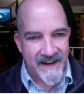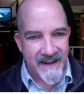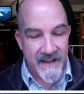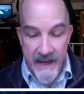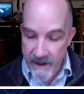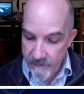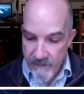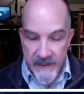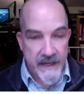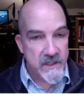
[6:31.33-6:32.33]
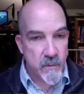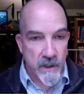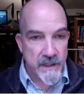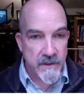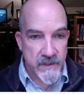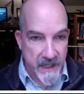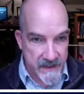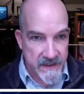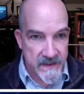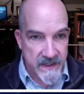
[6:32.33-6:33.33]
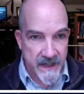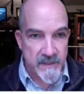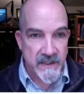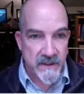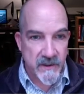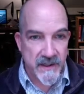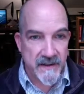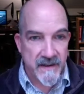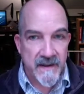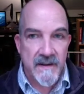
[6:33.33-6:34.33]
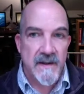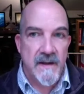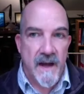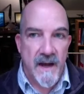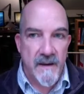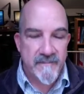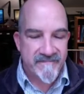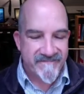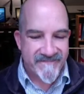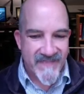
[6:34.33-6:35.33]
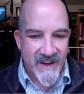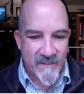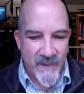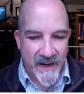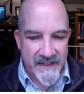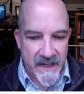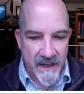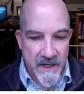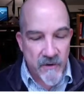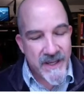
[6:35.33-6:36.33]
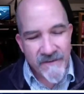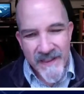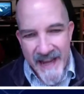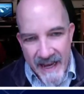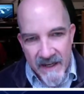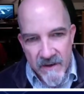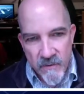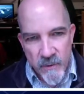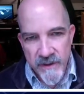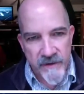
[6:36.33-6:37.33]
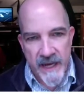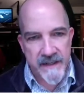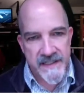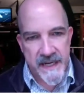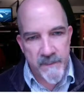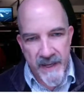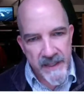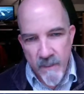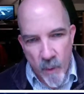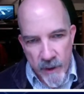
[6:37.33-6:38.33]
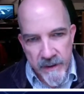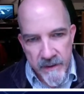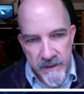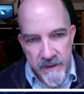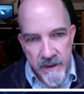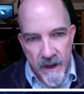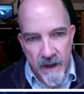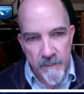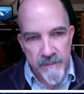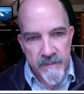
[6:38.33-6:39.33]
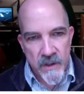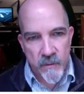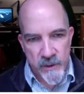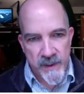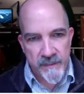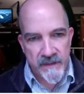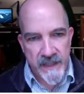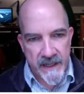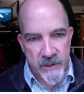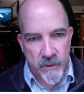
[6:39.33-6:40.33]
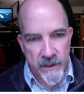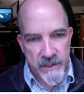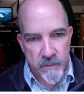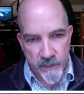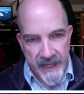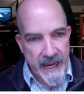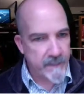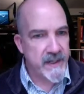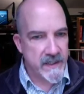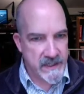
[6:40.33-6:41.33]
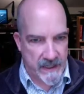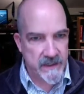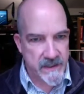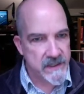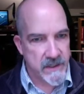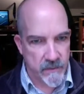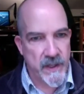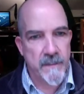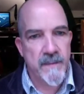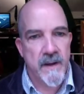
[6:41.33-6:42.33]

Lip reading: Yeah, that is one of the use cases. Absolutely. But even that wouldn't have gotten us out of bed in the morning. Rich people have a lot of toys, and we'll be happy to sell this to them.